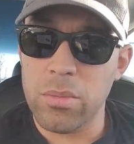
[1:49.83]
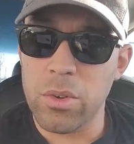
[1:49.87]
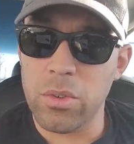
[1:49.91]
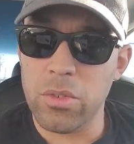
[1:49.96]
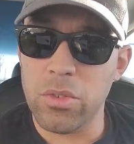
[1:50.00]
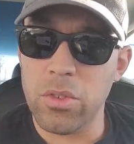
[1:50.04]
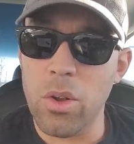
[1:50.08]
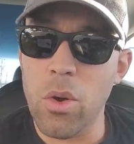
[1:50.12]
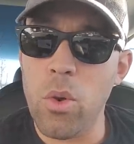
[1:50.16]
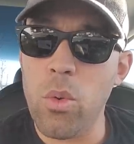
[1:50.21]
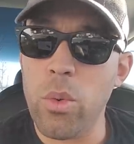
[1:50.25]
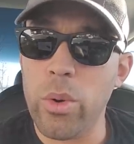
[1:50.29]

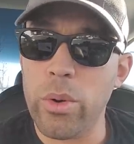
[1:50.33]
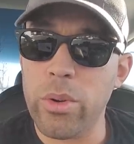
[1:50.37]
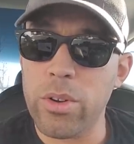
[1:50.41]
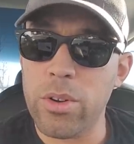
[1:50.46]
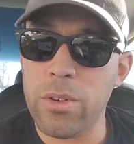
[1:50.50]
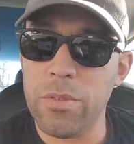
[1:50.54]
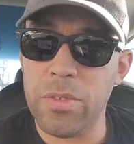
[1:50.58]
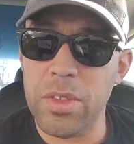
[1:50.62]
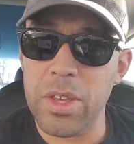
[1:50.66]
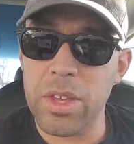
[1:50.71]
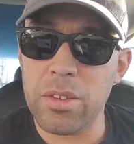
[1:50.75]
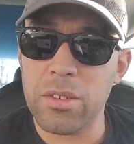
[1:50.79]
There's no word
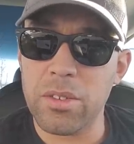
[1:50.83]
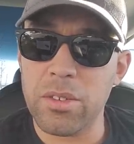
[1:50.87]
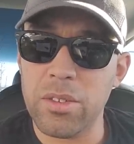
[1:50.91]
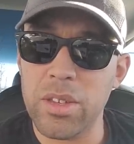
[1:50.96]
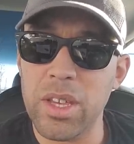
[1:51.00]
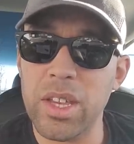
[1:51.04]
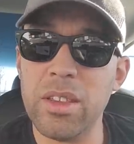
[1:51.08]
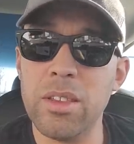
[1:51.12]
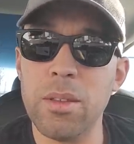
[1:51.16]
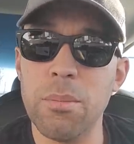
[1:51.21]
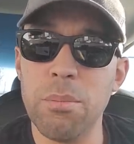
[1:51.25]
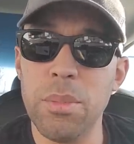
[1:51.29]
of this
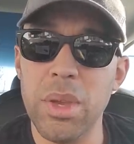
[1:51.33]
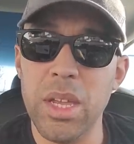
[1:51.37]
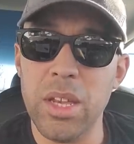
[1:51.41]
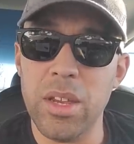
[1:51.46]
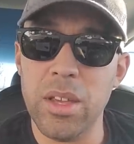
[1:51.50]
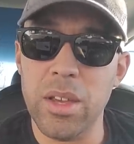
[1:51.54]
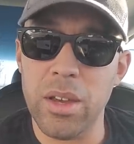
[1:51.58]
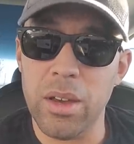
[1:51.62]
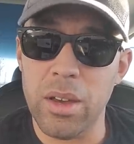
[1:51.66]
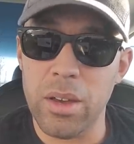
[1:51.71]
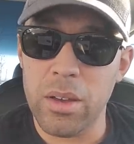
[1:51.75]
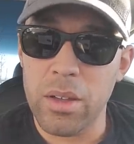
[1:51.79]
in the
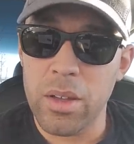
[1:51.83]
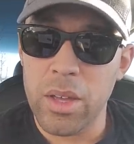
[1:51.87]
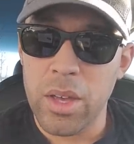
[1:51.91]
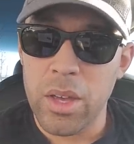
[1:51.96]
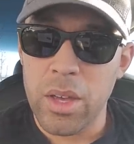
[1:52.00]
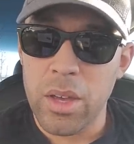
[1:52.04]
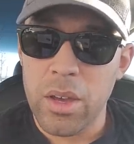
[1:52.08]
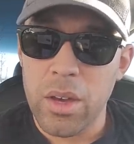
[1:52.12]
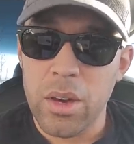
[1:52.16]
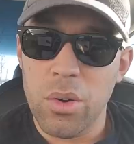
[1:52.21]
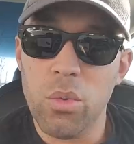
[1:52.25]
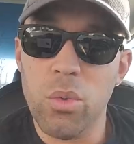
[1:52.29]
media
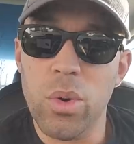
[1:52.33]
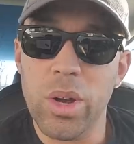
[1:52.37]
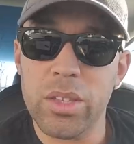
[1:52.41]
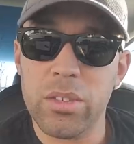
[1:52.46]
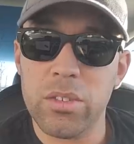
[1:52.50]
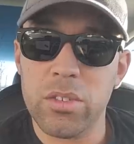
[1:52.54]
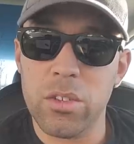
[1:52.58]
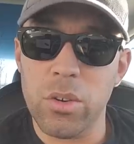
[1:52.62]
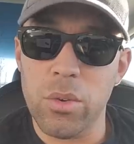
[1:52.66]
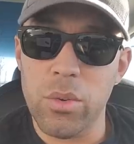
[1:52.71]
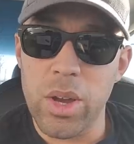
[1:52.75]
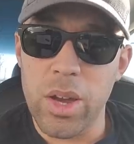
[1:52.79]

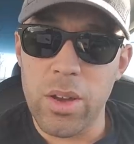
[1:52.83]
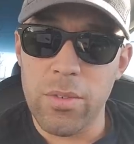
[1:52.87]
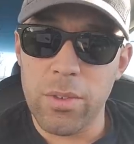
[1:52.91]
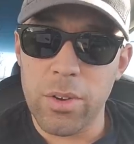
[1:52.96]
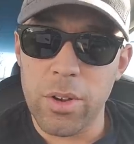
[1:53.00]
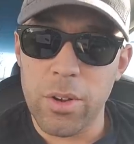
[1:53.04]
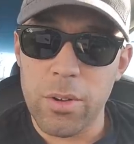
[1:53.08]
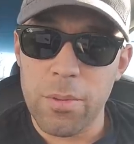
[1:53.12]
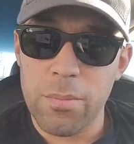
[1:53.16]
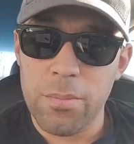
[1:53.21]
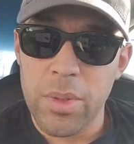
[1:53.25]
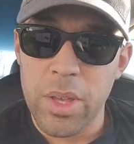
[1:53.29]

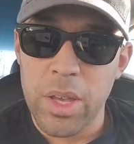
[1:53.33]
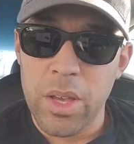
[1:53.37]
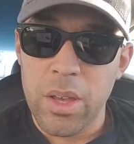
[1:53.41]
whatsoever.